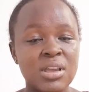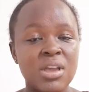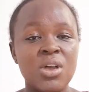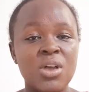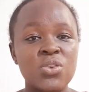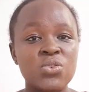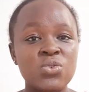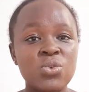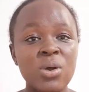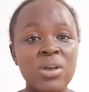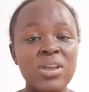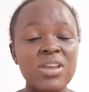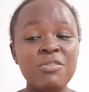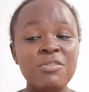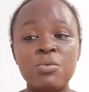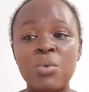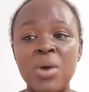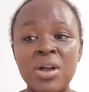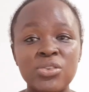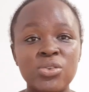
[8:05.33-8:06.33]
So if
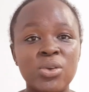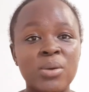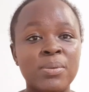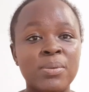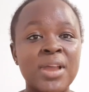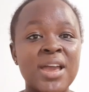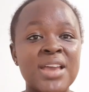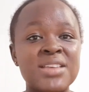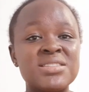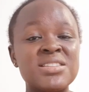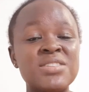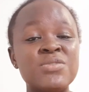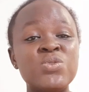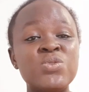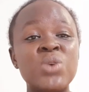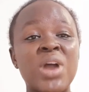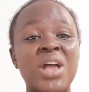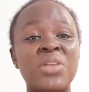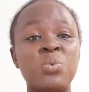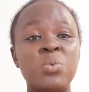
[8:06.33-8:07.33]
one supplier is giving you
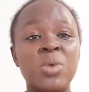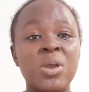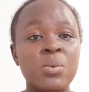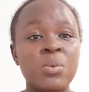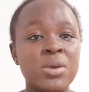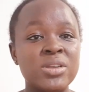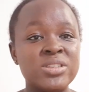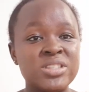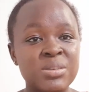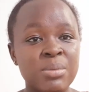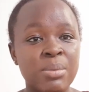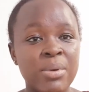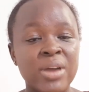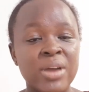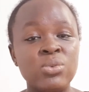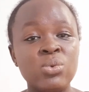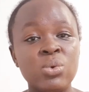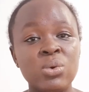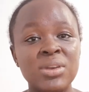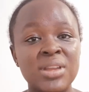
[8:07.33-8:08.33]
at way cheaper,
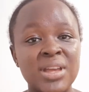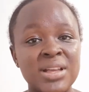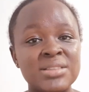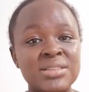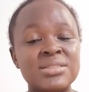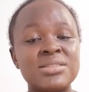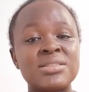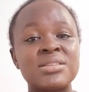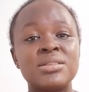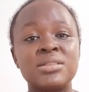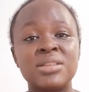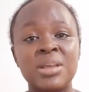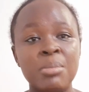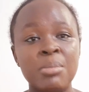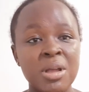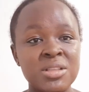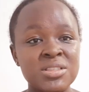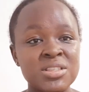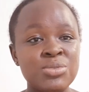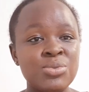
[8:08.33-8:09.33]
know that the
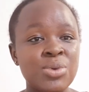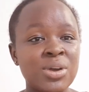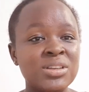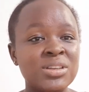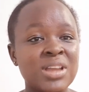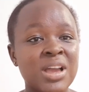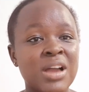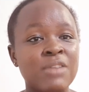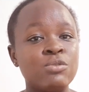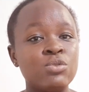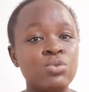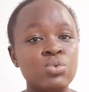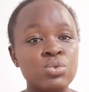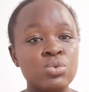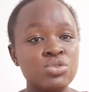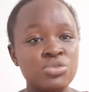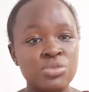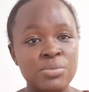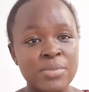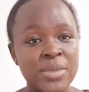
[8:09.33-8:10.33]
material they have used
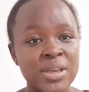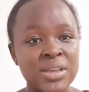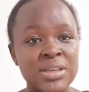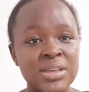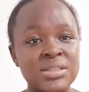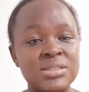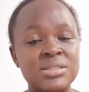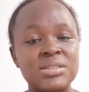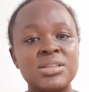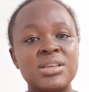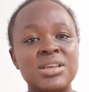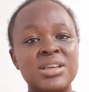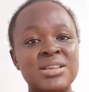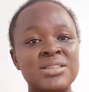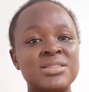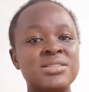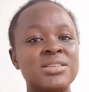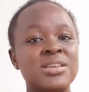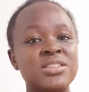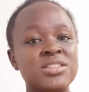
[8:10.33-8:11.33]
to make it is
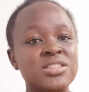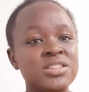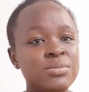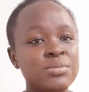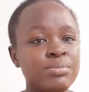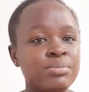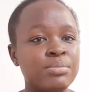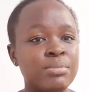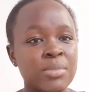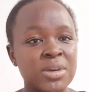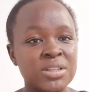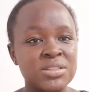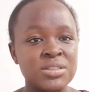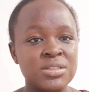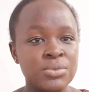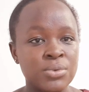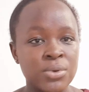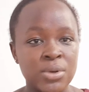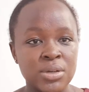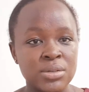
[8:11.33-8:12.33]
a cheap
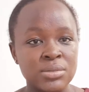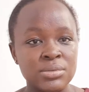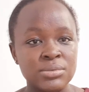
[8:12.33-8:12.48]
material.